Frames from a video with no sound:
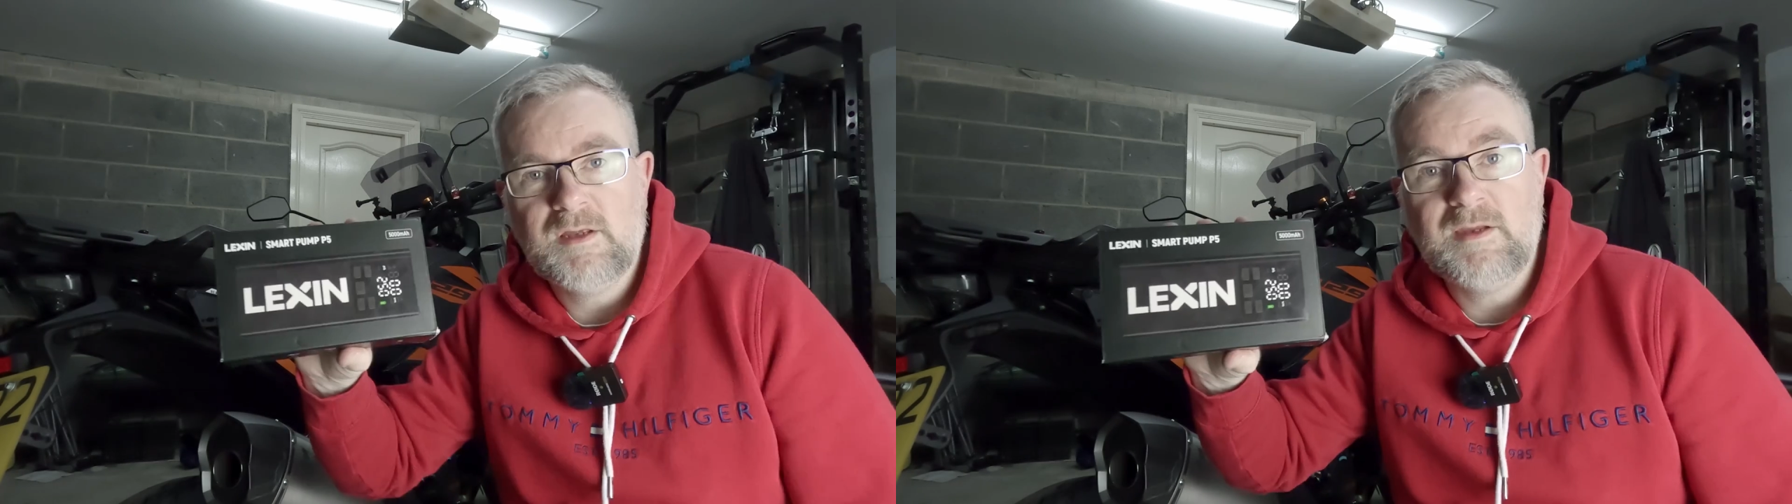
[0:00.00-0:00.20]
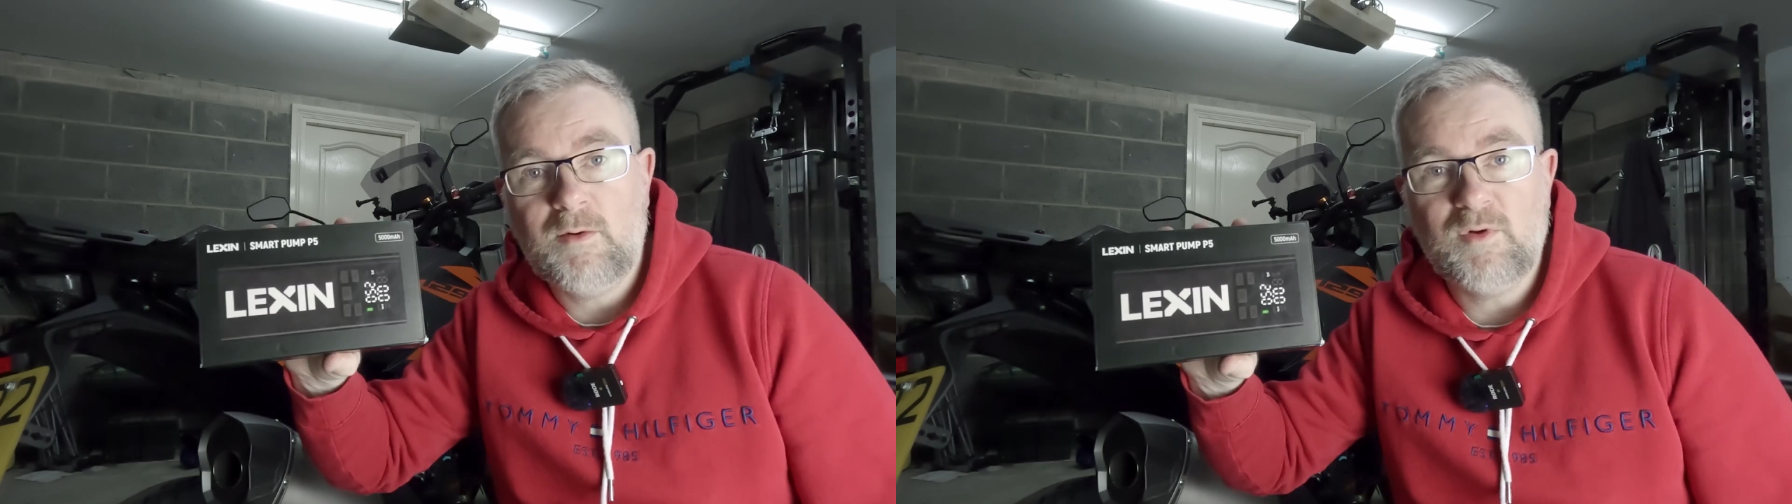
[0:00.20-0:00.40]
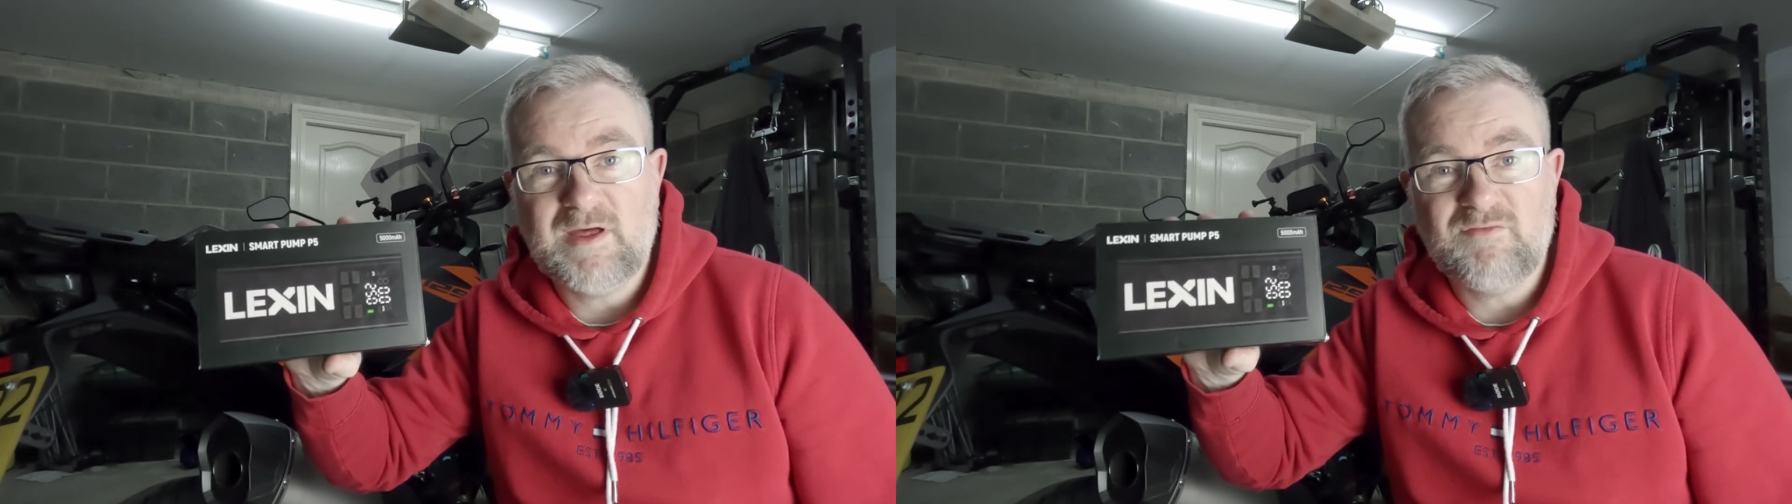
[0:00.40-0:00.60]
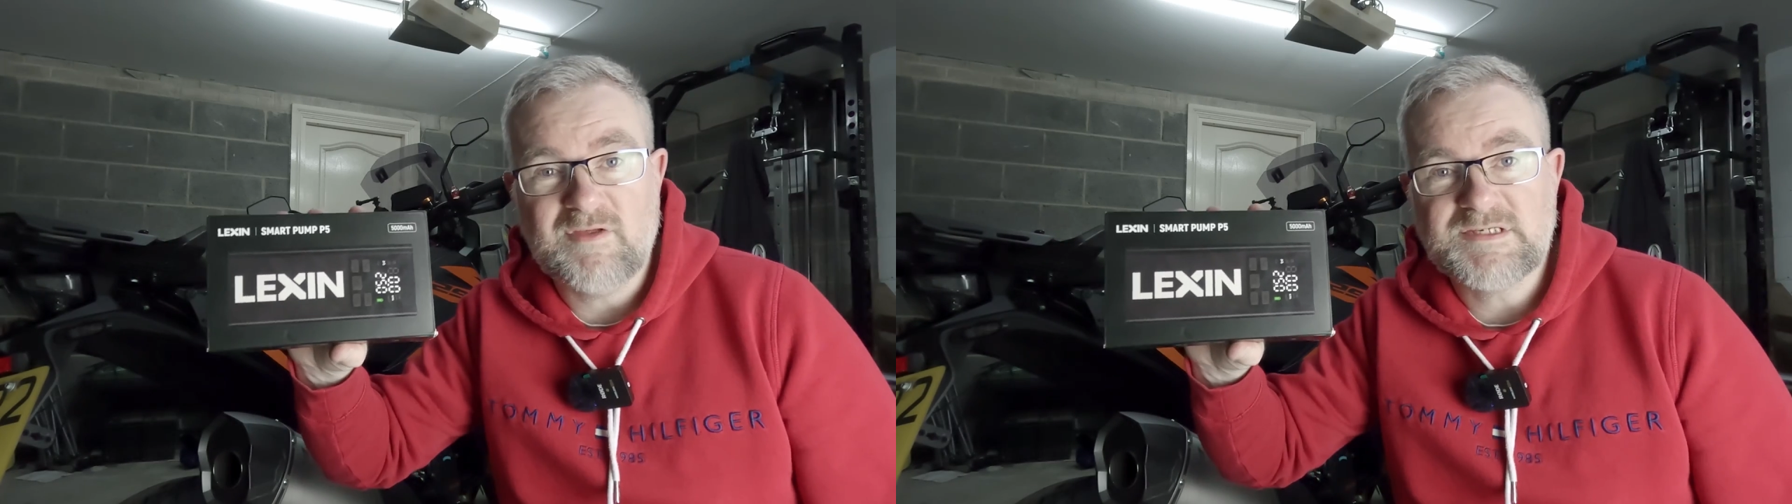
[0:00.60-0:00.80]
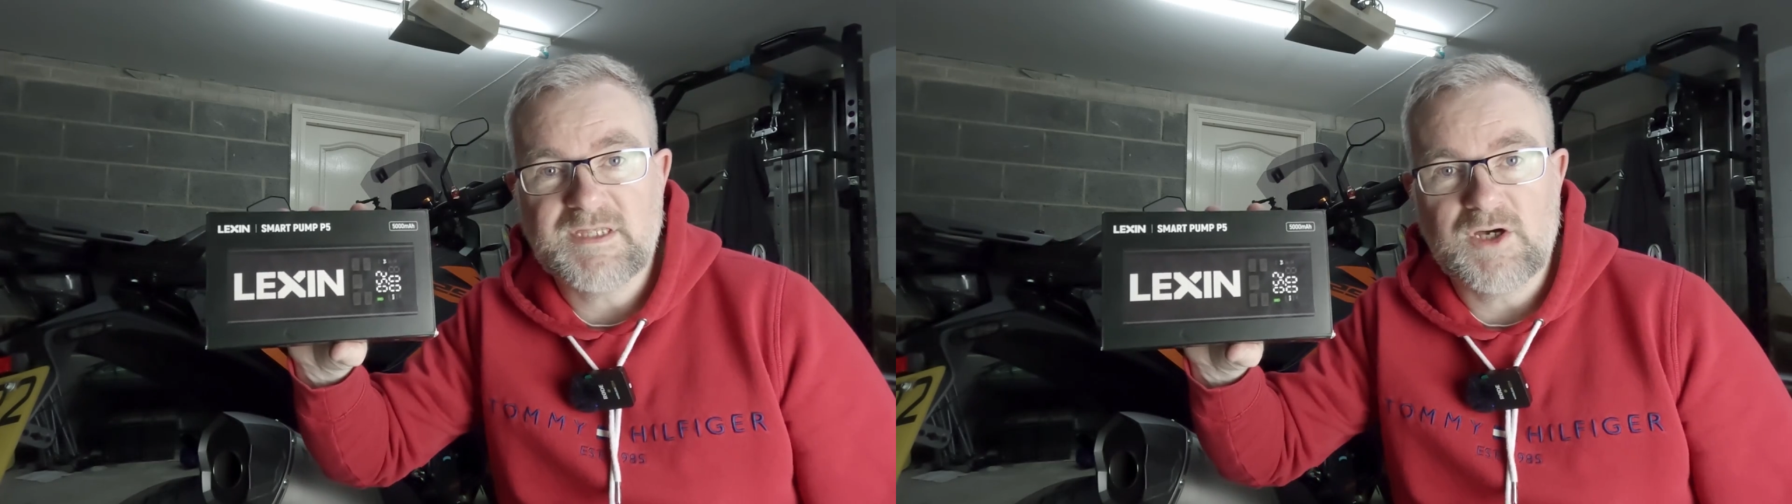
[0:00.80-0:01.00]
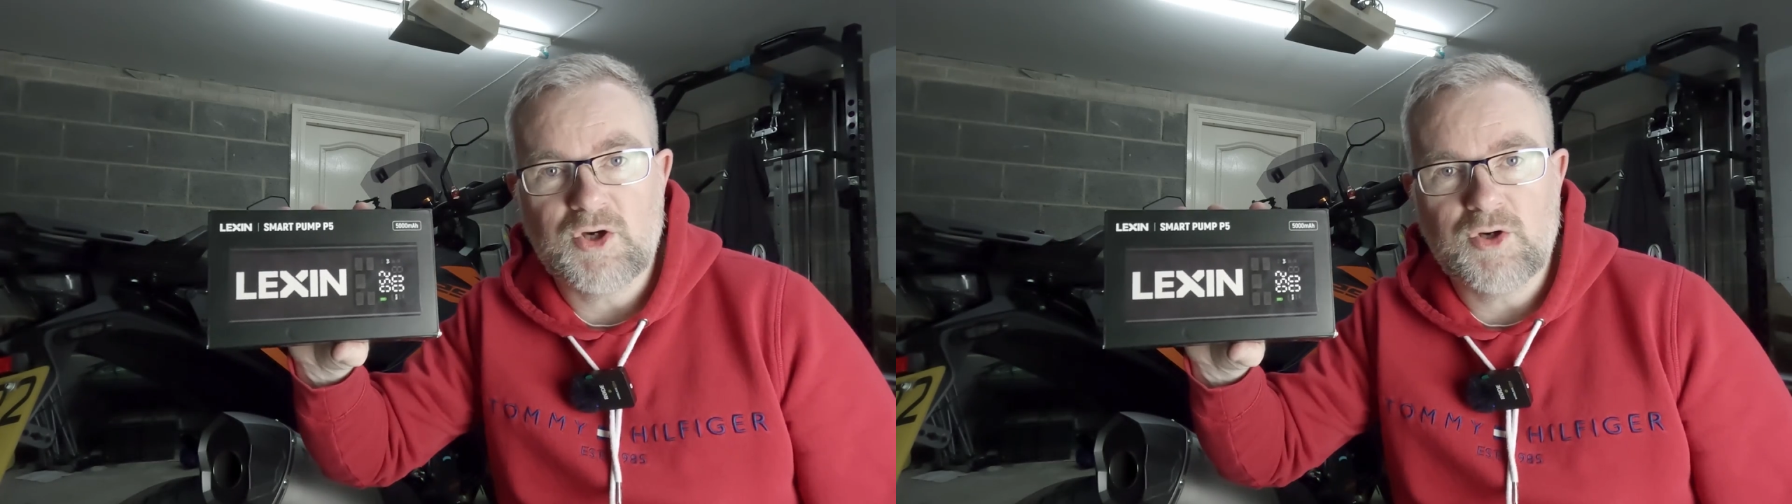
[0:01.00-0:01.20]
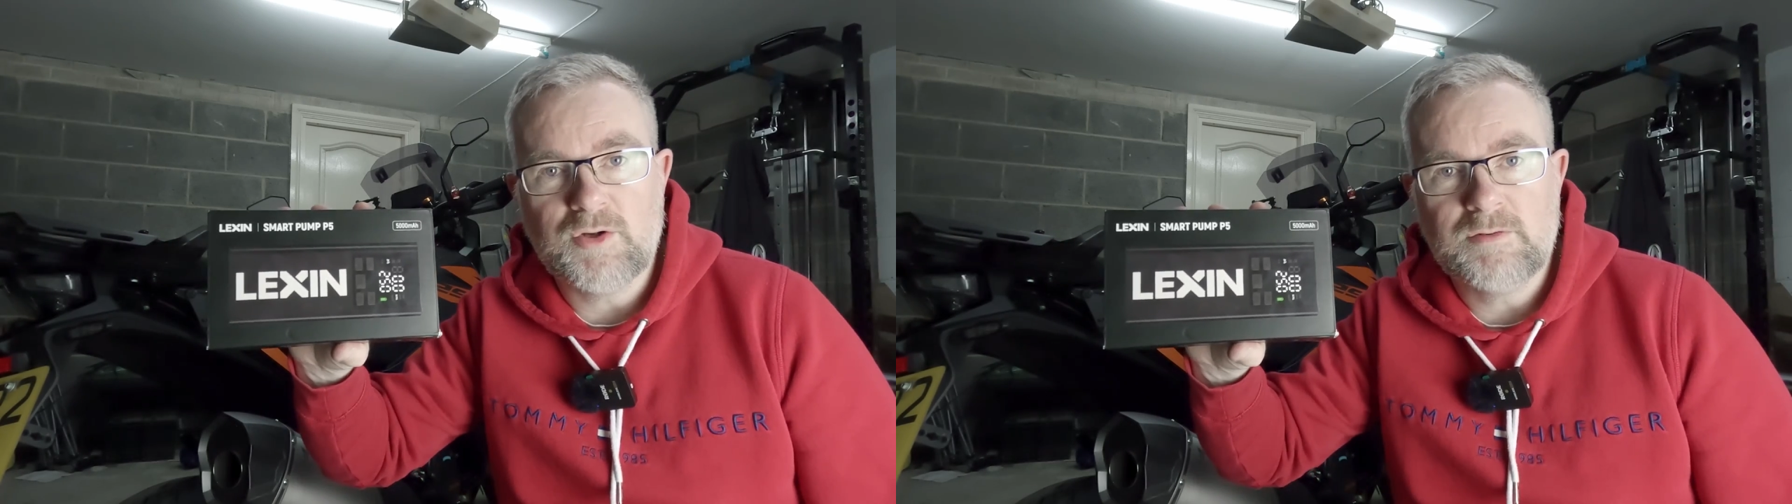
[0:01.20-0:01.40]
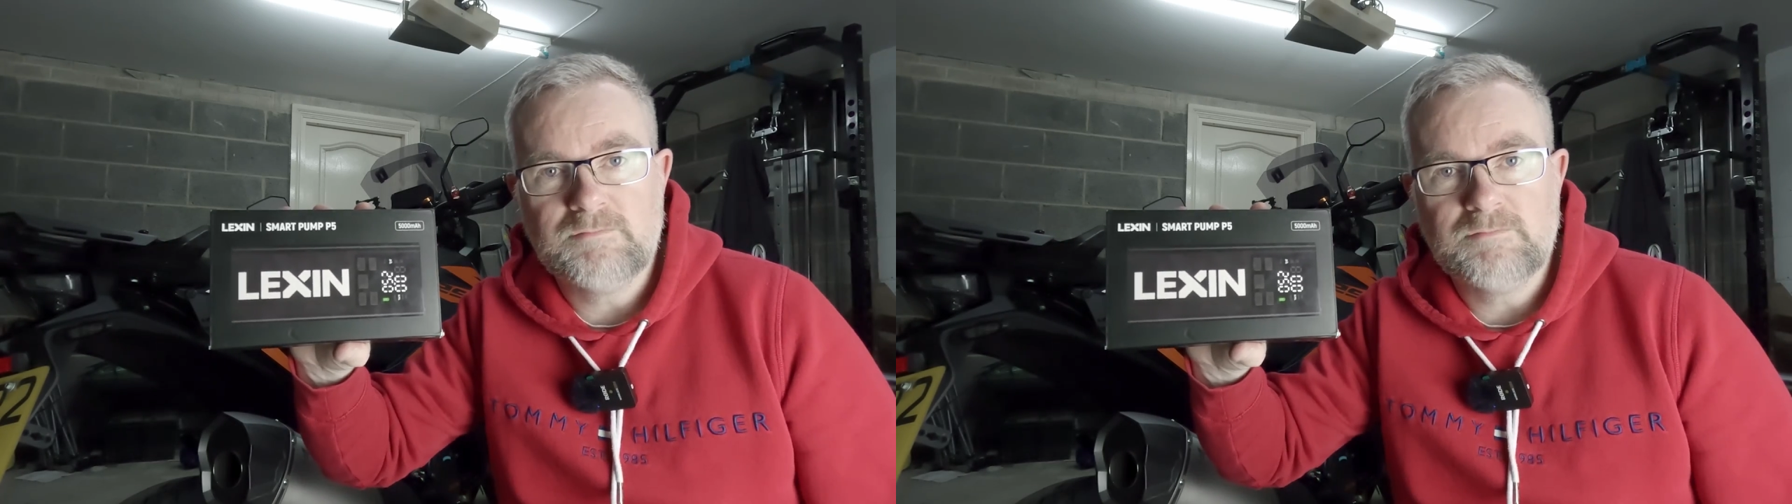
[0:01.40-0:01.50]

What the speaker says: Now we'll give this thing a go.